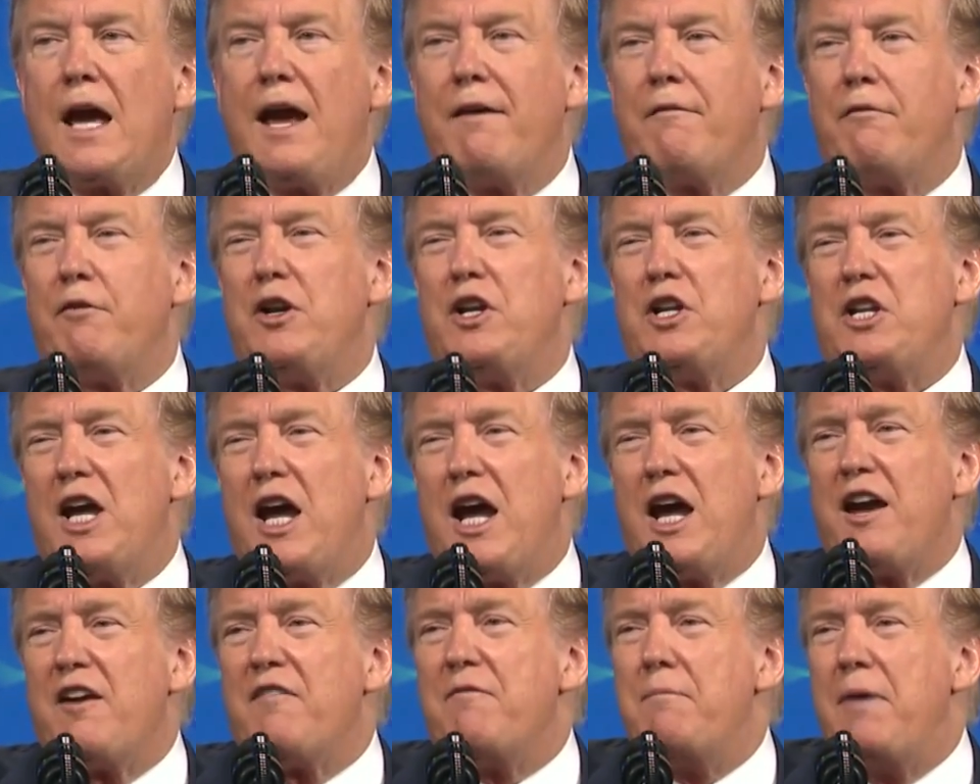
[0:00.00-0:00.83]
Every
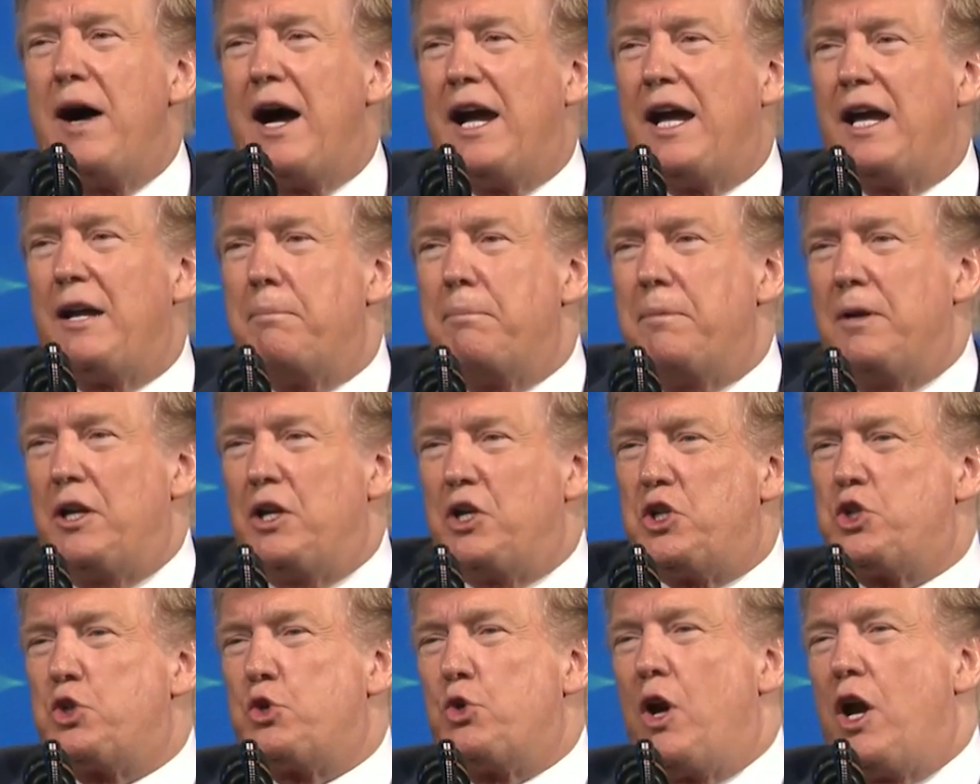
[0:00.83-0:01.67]
day of my
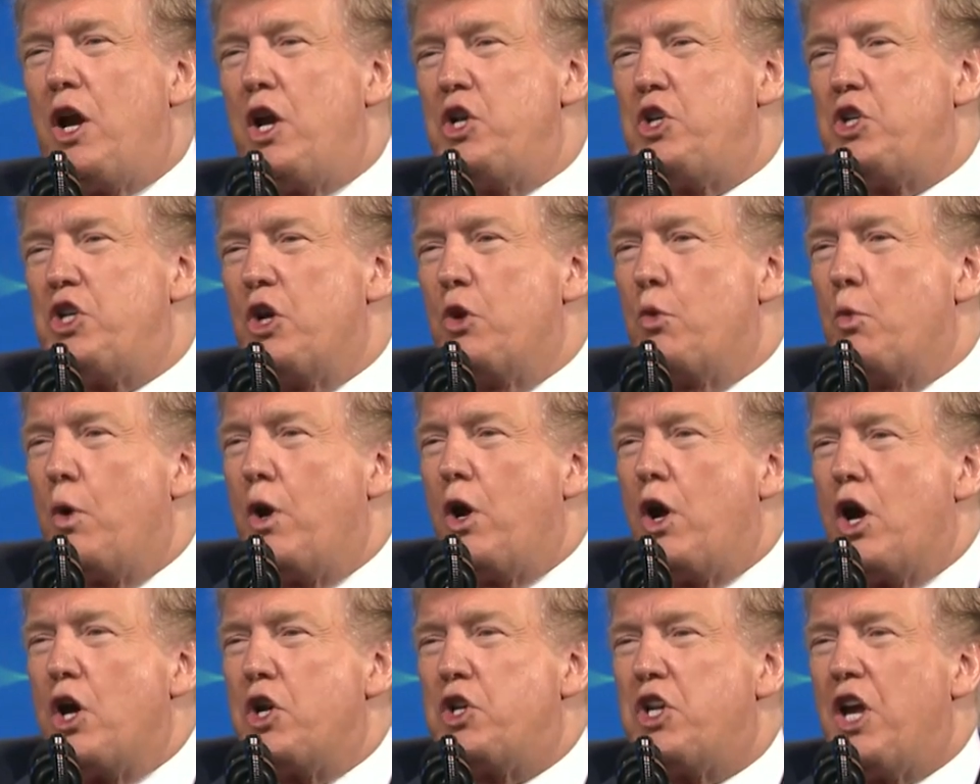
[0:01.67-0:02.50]
administration,
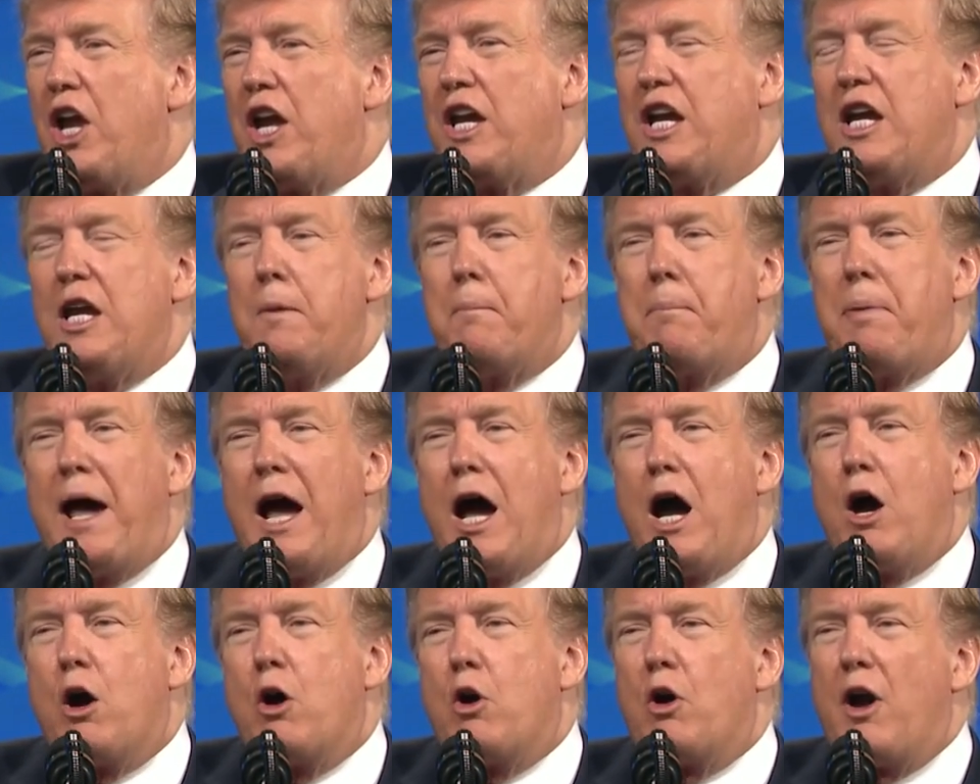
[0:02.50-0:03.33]
we are taking
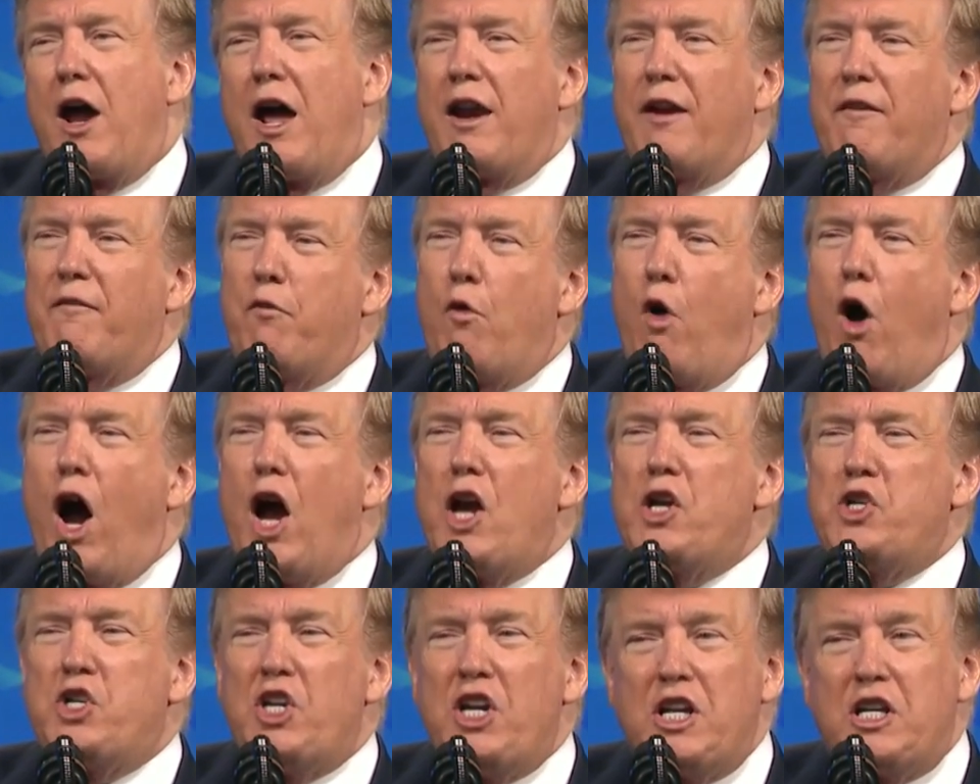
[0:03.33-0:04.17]
power out of
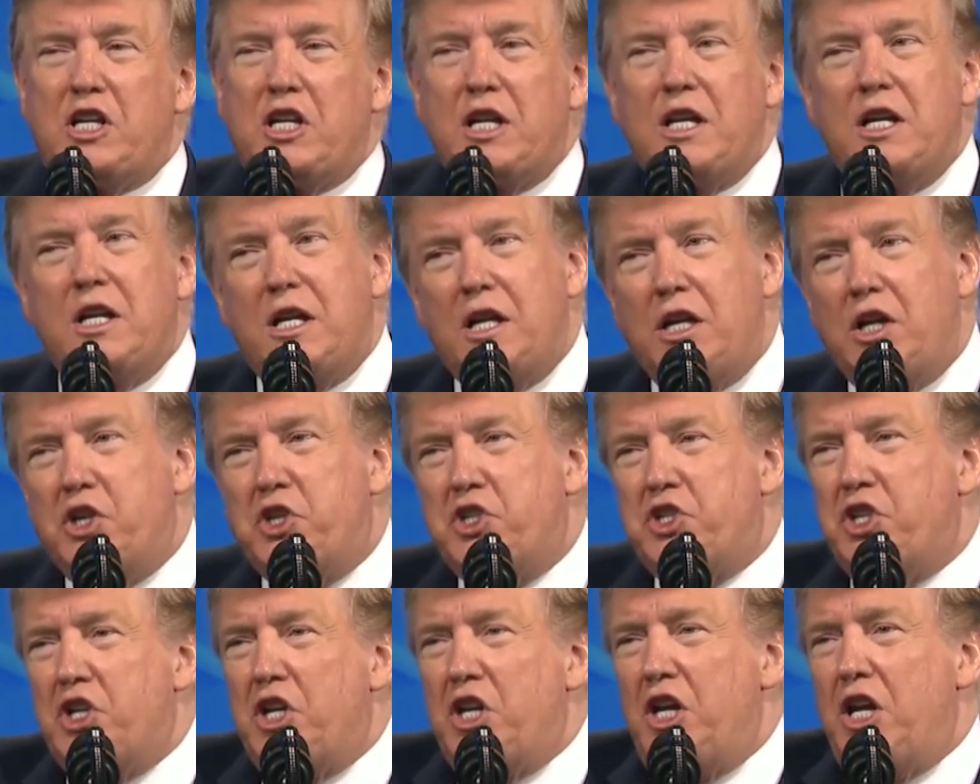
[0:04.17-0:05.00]
Washington,
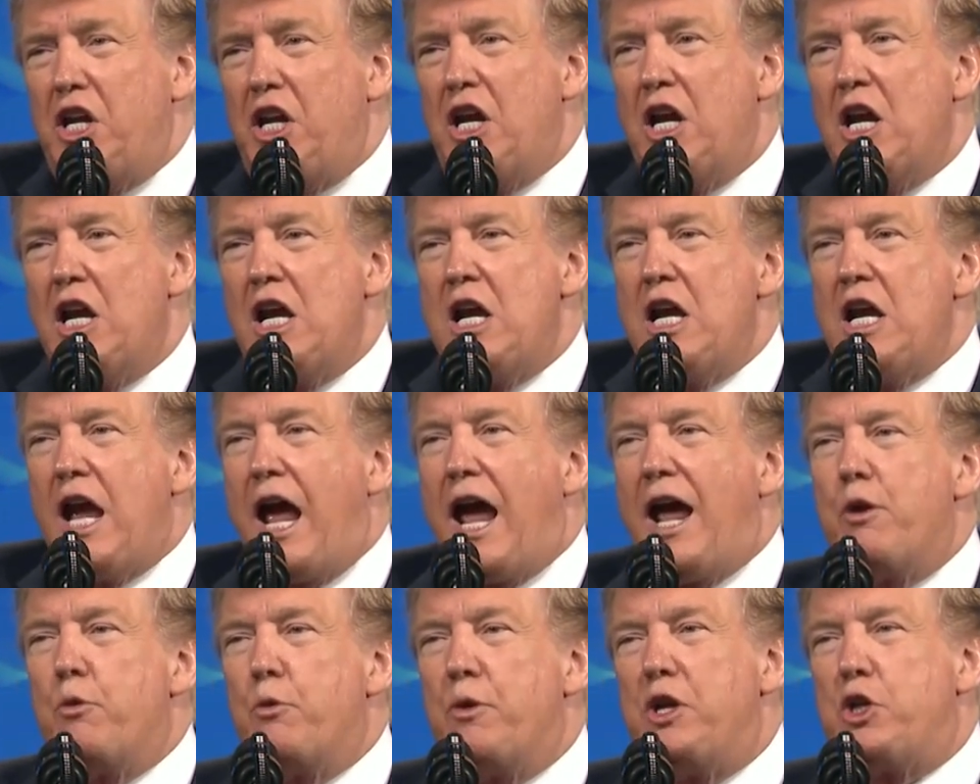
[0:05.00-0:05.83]
D.C.,
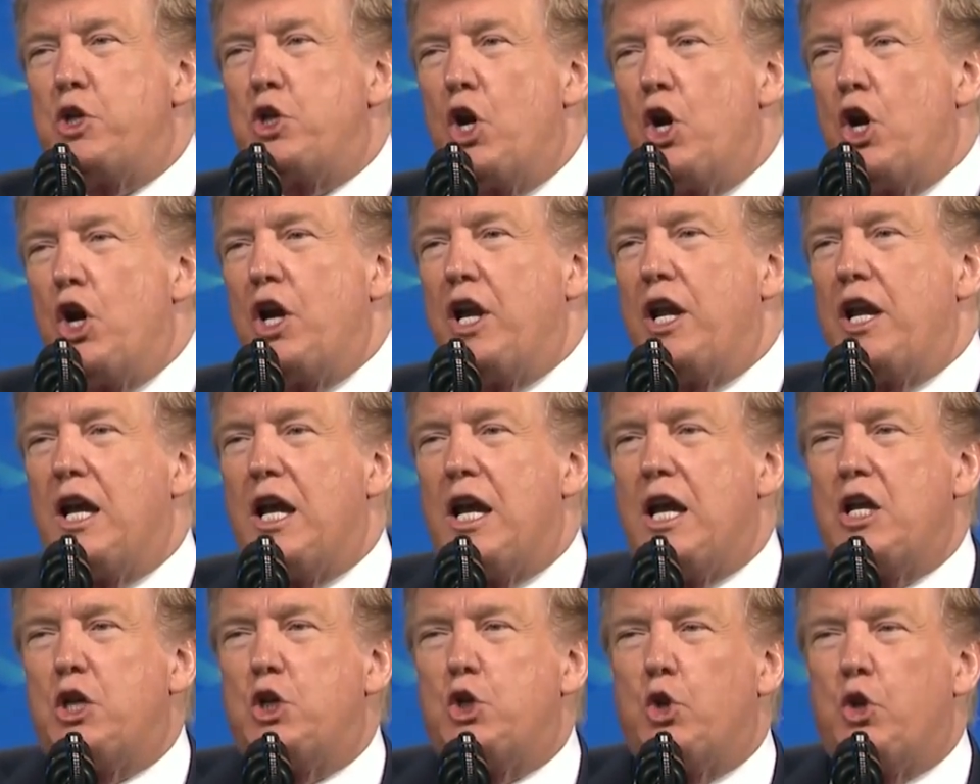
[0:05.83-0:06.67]
and returning
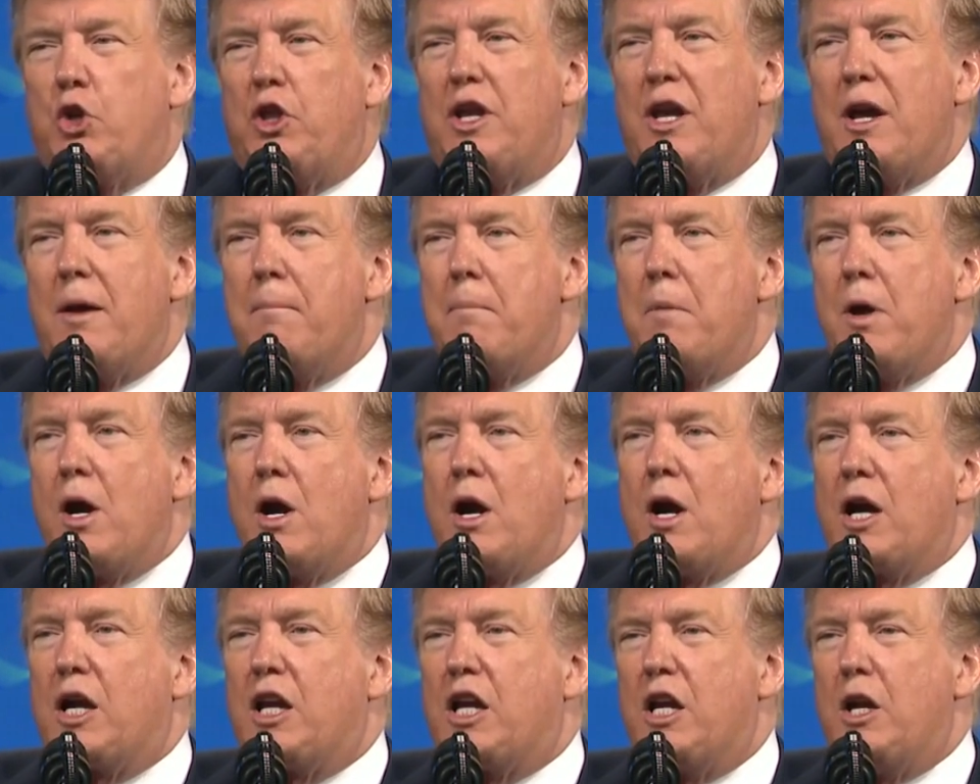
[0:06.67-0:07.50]
it to the
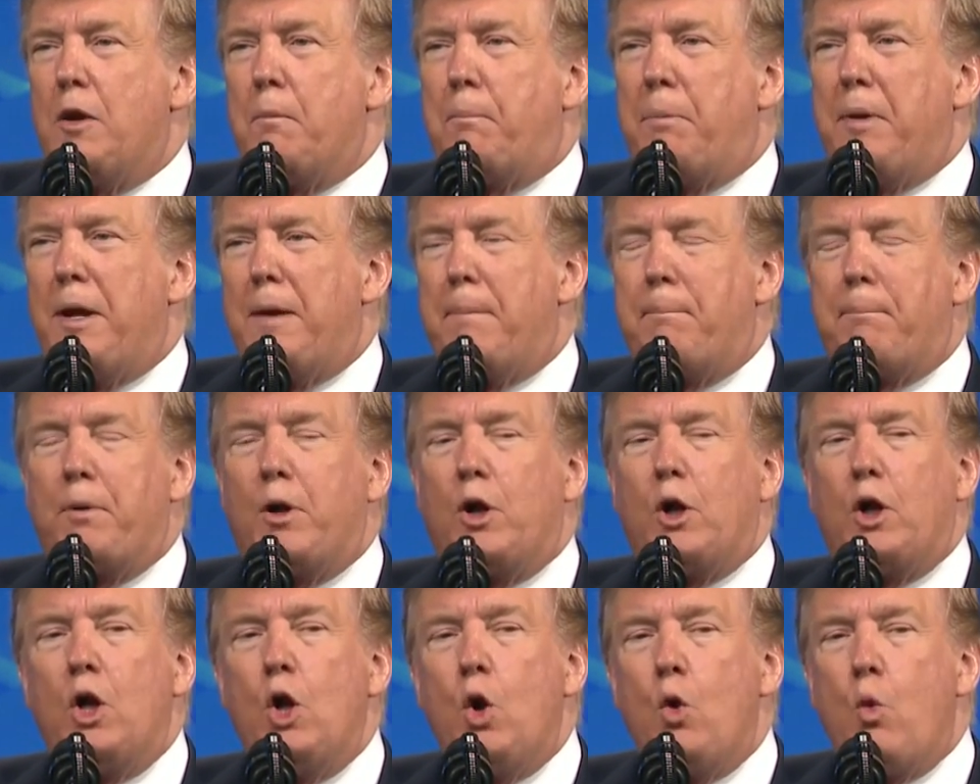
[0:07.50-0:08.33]
American
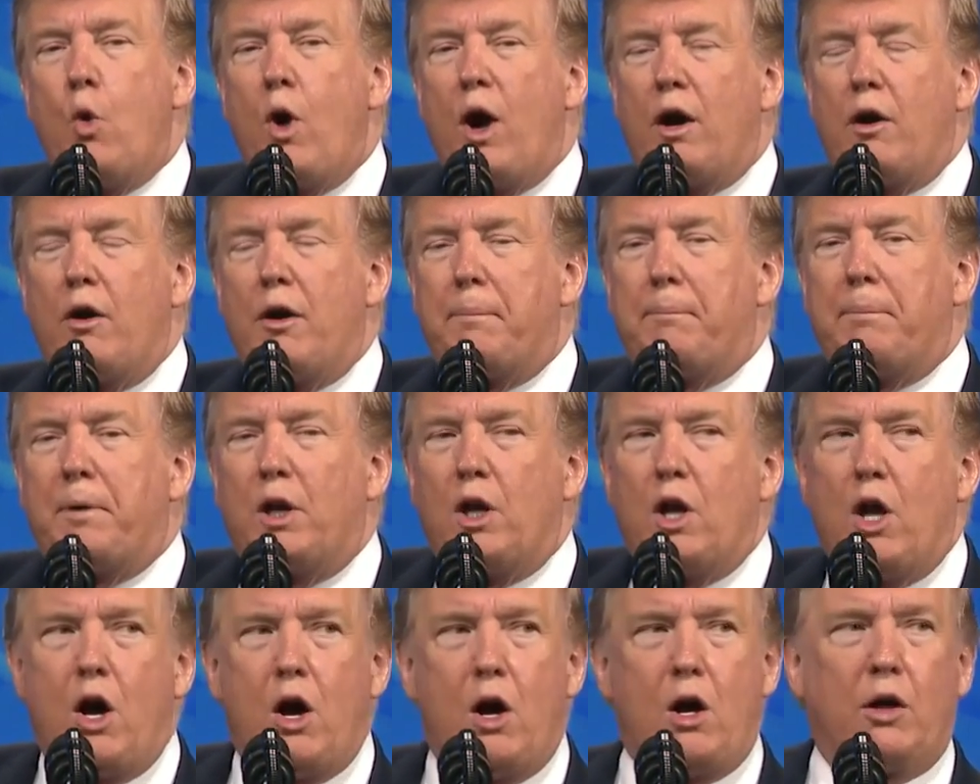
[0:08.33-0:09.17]
people where it
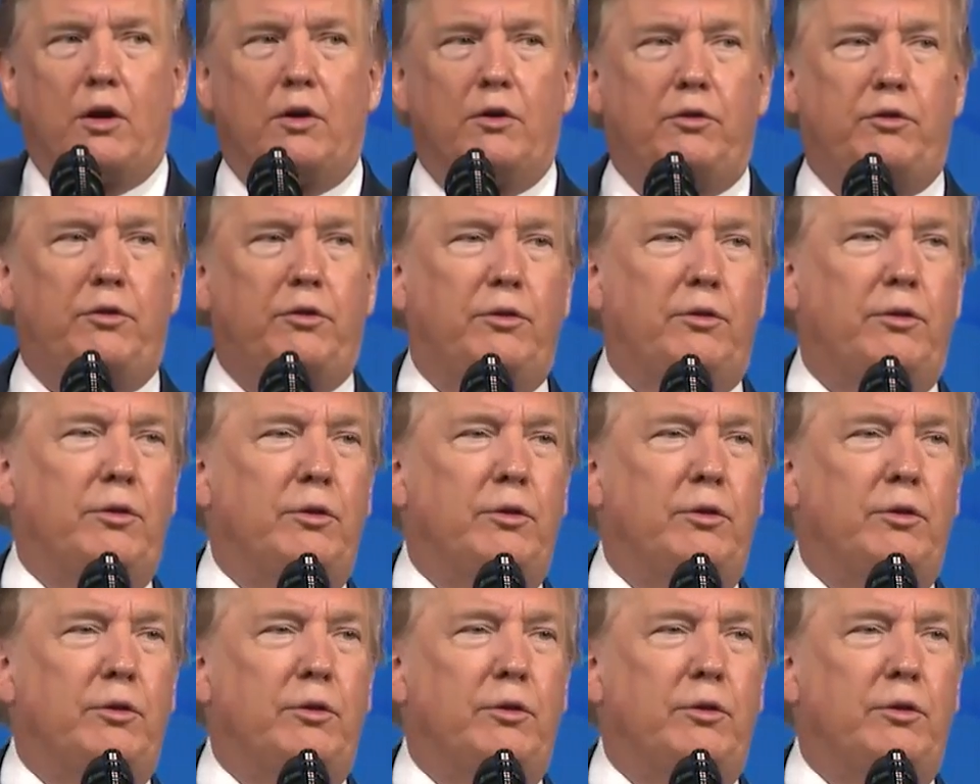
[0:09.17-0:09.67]
belongs.